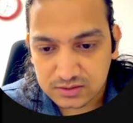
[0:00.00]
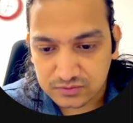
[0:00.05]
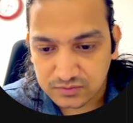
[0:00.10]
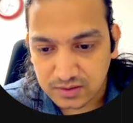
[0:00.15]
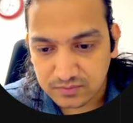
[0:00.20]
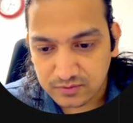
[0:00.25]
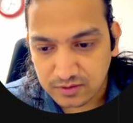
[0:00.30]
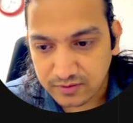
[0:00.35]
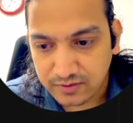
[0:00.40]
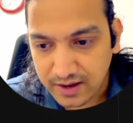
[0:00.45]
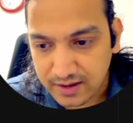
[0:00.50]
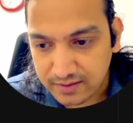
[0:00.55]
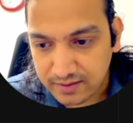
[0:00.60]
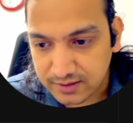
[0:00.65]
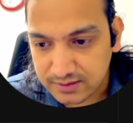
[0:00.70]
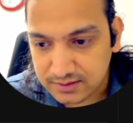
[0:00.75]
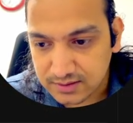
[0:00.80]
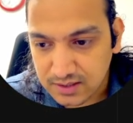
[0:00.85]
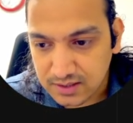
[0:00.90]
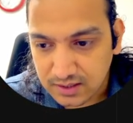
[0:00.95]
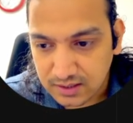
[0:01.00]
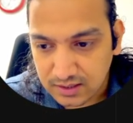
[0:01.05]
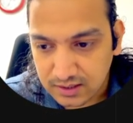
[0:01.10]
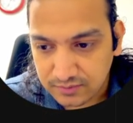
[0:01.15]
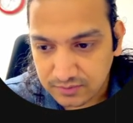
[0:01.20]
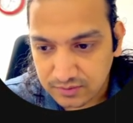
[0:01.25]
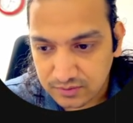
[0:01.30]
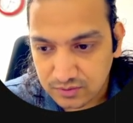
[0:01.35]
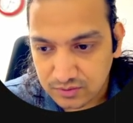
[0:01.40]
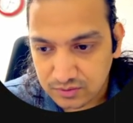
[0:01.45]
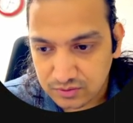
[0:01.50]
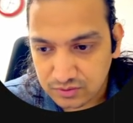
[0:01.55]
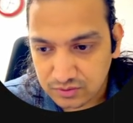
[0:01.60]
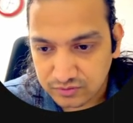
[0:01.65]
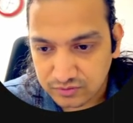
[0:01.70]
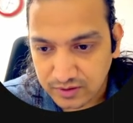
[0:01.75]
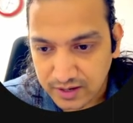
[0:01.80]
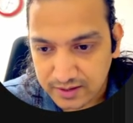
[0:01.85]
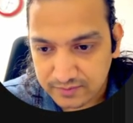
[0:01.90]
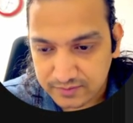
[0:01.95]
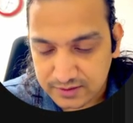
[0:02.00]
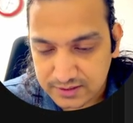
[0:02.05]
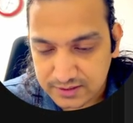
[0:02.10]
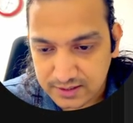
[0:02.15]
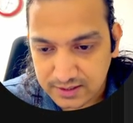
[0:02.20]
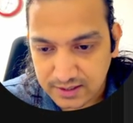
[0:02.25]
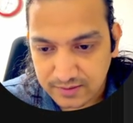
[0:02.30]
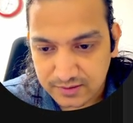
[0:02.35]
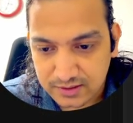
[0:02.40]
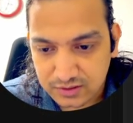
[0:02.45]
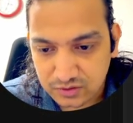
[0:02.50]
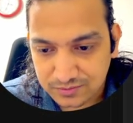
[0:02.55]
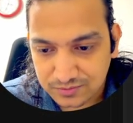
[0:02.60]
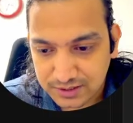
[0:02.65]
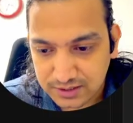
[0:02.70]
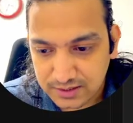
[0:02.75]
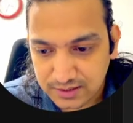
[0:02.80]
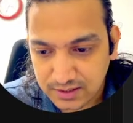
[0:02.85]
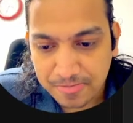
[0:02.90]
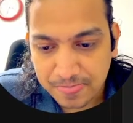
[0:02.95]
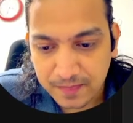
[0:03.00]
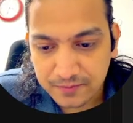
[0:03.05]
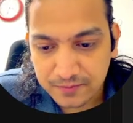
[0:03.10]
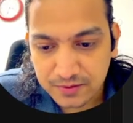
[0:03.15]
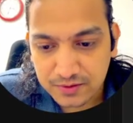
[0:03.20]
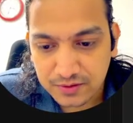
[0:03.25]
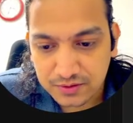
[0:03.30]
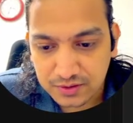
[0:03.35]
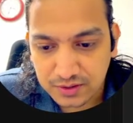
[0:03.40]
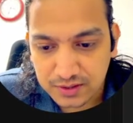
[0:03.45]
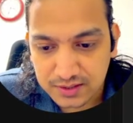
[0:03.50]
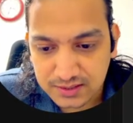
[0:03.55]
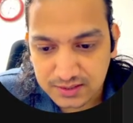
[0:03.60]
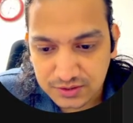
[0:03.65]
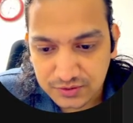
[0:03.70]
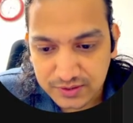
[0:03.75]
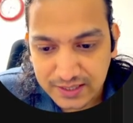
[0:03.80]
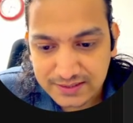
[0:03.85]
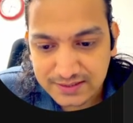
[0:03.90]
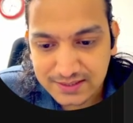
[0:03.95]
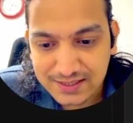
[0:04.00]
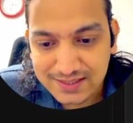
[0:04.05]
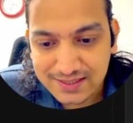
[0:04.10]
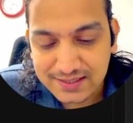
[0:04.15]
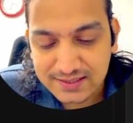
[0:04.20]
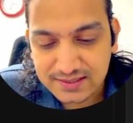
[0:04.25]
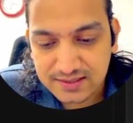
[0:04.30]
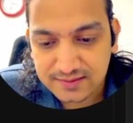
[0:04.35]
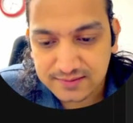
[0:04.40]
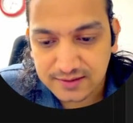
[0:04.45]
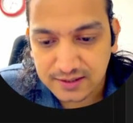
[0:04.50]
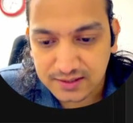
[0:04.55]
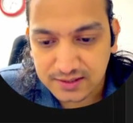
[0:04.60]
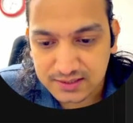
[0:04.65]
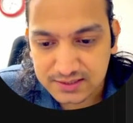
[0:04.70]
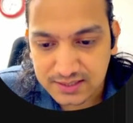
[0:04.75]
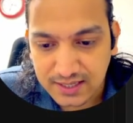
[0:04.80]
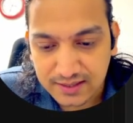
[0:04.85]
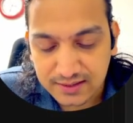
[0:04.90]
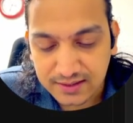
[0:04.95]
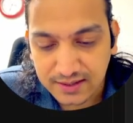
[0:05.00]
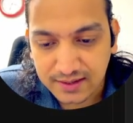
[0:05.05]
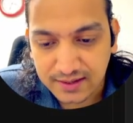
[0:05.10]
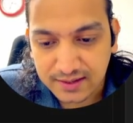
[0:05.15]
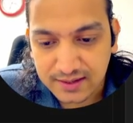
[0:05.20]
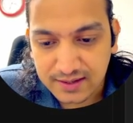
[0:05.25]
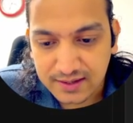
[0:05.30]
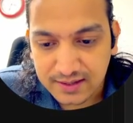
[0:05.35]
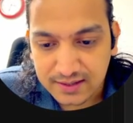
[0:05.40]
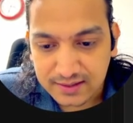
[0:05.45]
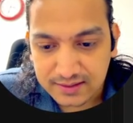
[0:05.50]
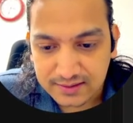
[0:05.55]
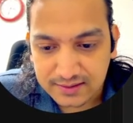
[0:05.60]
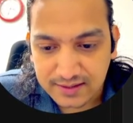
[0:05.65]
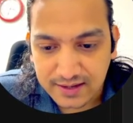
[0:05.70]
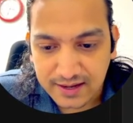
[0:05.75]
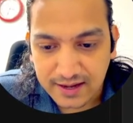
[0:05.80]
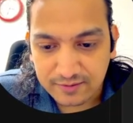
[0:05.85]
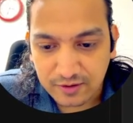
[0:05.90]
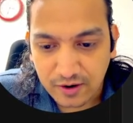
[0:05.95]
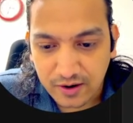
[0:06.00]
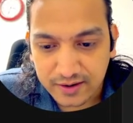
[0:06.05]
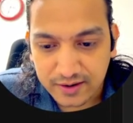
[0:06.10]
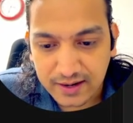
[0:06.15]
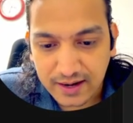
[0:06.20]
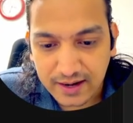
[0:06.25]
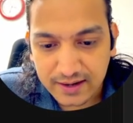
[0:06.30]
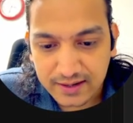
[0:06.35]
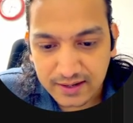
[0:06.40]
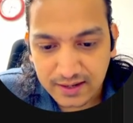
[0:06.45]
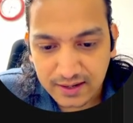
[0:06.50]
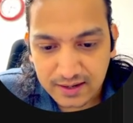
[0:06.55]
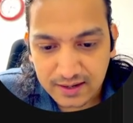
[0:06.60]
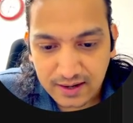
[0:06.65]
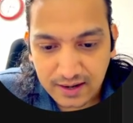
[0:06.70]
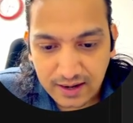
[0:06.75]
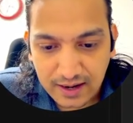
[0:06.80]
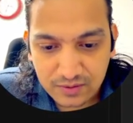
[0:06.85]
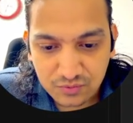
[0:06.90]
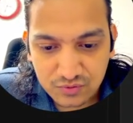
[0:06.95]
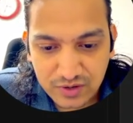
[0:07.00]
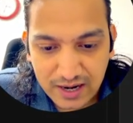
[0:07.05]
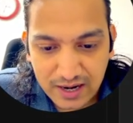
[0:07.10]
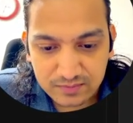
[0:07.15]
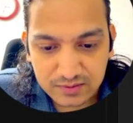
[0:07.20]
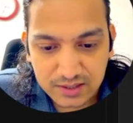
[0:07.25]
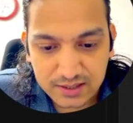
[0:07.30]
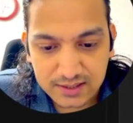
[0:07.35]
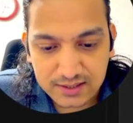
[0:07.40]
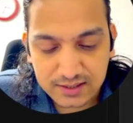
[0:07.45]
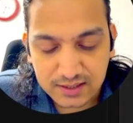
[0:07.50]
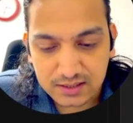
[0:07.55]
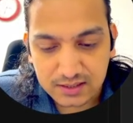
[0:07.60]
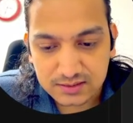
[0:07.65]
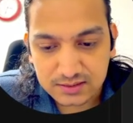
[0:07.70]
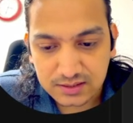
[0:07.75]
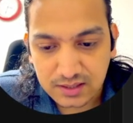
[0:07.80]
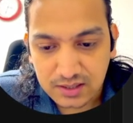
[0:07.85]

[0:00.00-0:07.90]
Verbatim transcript: from the Firebase. If you go to Firebase database over here, if you go to orders, you can see list of orders are there. They have order I D and we have the details.